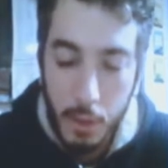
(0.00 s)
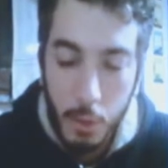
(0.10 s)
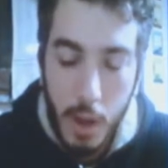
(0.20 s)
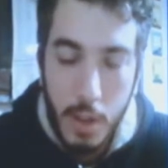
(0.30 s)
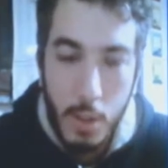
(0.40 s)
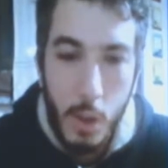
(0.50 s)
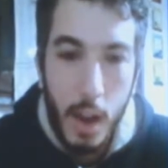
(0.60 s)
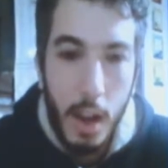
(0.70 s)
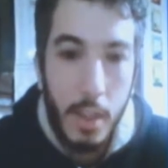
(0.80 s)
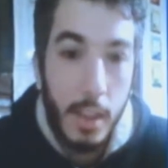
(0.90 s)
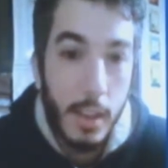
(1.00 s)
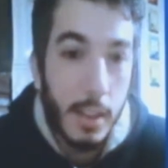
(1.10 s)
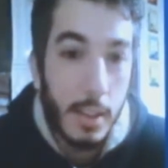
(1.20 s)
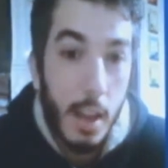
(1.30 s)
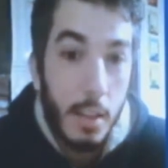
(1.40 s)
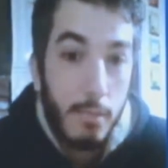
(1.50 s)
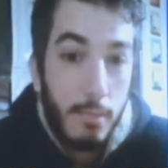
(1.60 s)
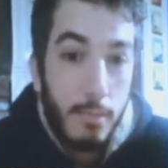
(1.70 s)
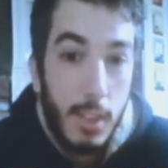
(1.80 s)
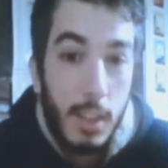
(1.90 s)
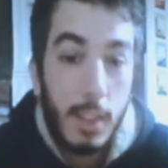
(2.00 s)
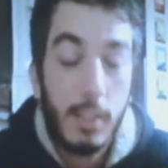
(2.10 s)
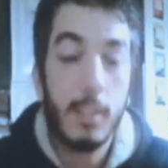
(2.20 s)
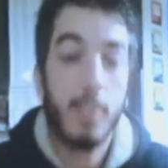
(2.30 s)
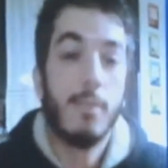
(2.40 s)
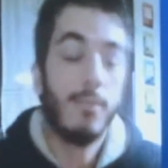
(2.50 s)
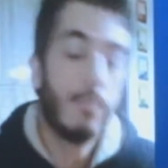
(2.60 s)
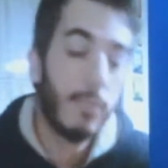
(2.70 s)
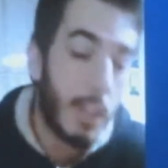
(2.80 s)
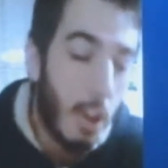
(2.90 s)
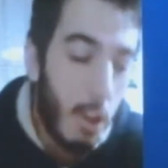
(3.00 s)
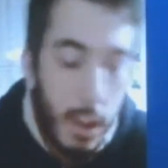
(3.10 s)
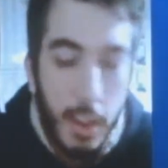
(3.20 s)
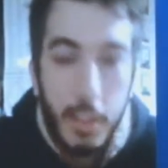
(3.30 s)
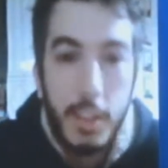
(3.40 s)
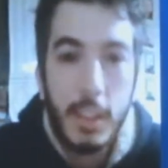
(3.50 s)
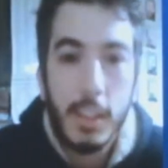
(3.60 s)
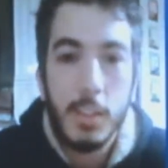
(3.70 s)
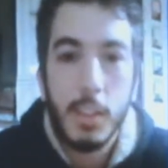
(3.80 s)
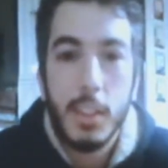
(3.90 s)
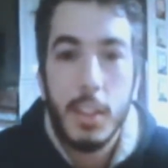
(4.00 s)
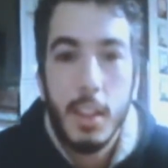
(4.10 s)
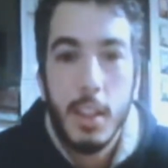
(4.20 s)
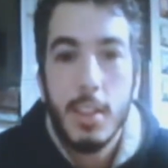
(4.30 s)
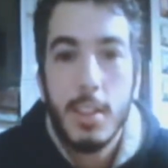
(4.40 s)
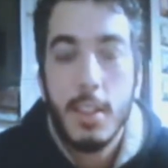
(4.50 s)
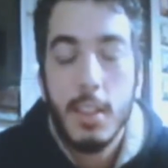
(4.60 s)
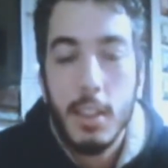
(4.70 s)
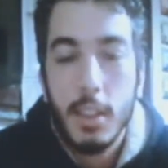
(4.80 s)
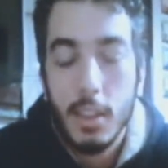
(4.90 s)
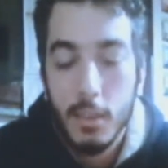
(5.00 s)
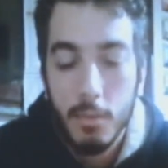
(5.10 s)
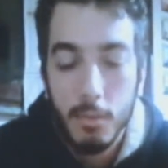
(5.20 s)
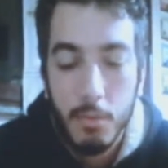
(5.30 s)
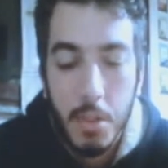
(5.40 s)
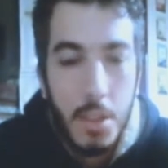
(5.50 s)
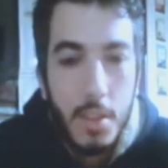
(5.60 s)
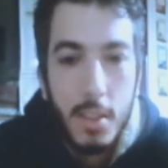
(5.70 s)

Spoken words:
question. Well, I think yes. The only alternative that I see it's